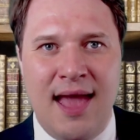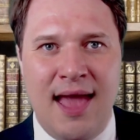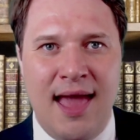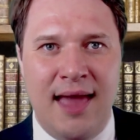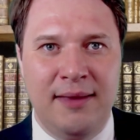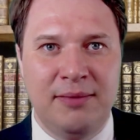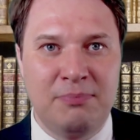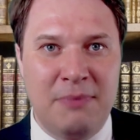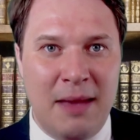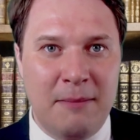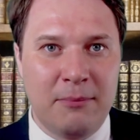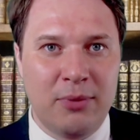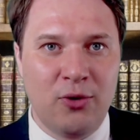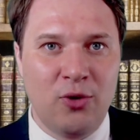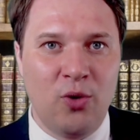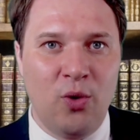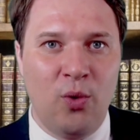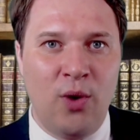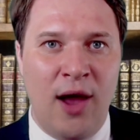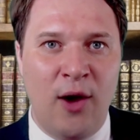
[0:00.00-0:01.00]
A
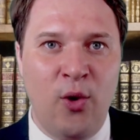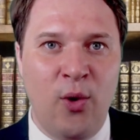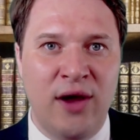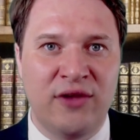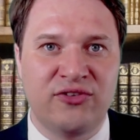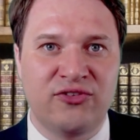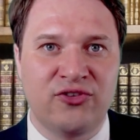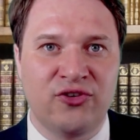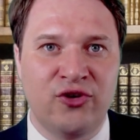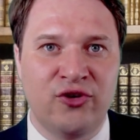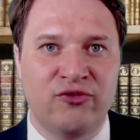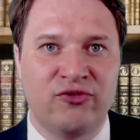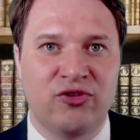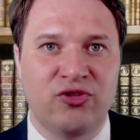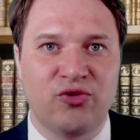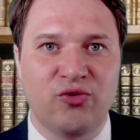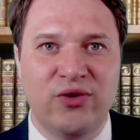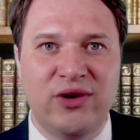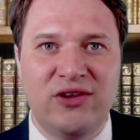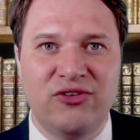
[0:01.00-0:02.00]
member who has served
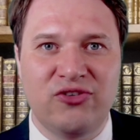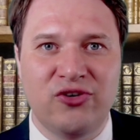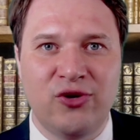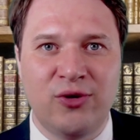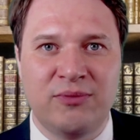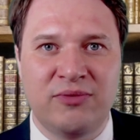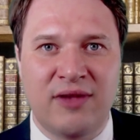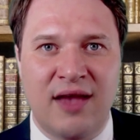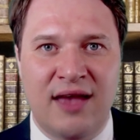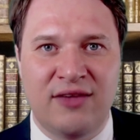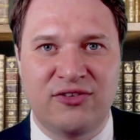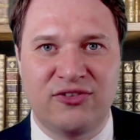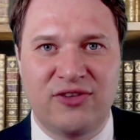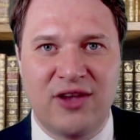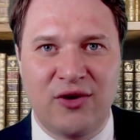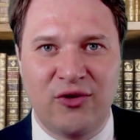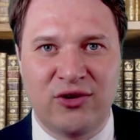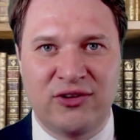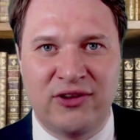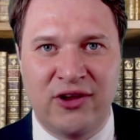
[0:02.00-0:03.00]
3 terms as
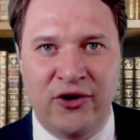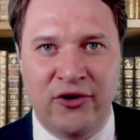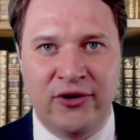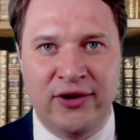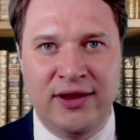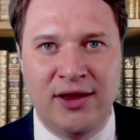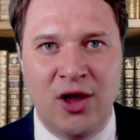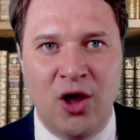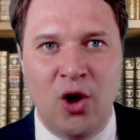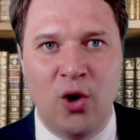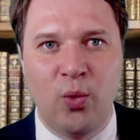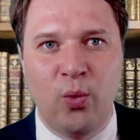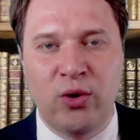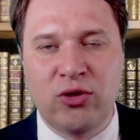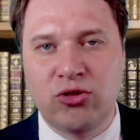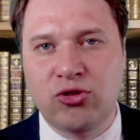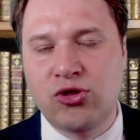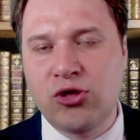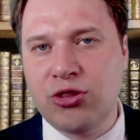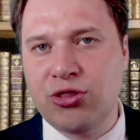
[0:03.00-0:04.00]
secretary
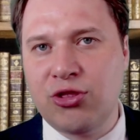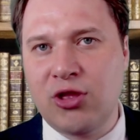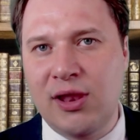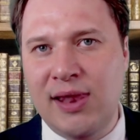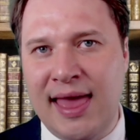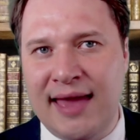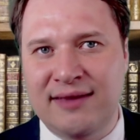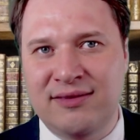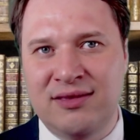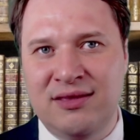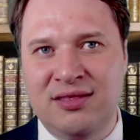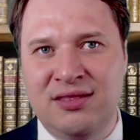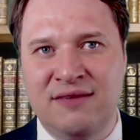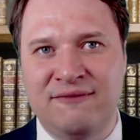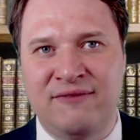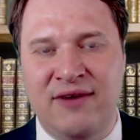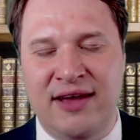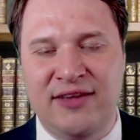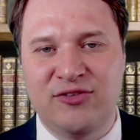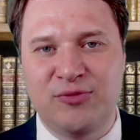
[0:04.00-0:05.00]
was just elected the
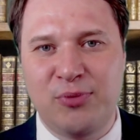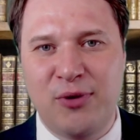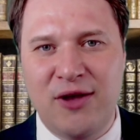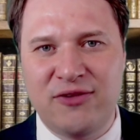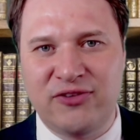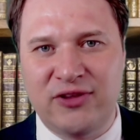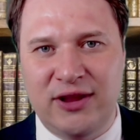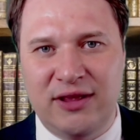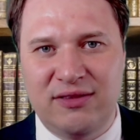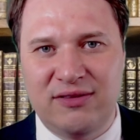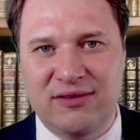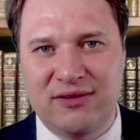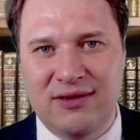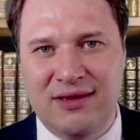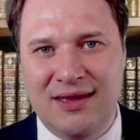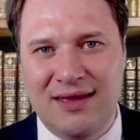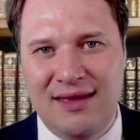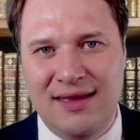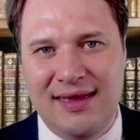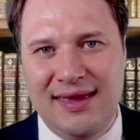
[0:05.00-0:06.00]
vice president.
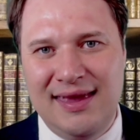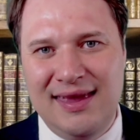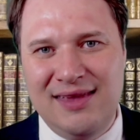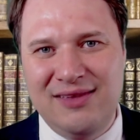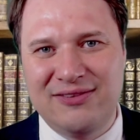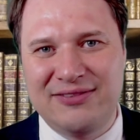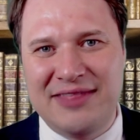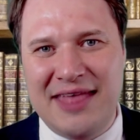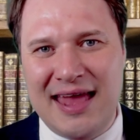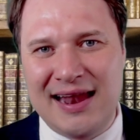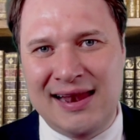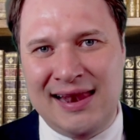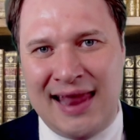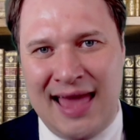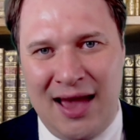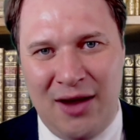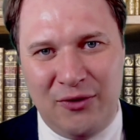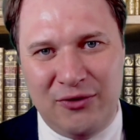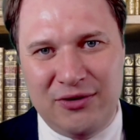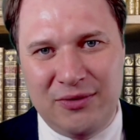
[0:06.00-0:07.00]
Is that
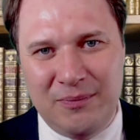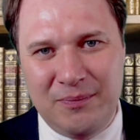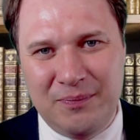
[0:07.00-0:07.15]
allowed?